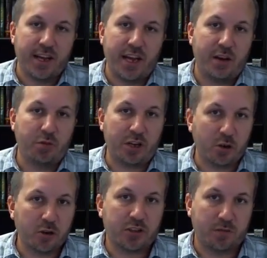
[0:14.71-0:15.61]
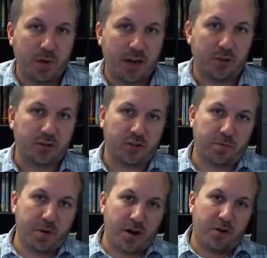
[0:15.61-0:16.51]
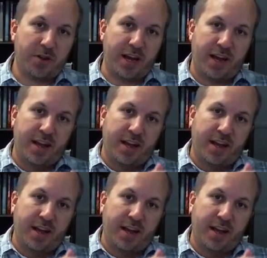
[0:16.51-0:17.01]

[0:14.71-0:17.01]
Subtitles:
a recursive model, so a model that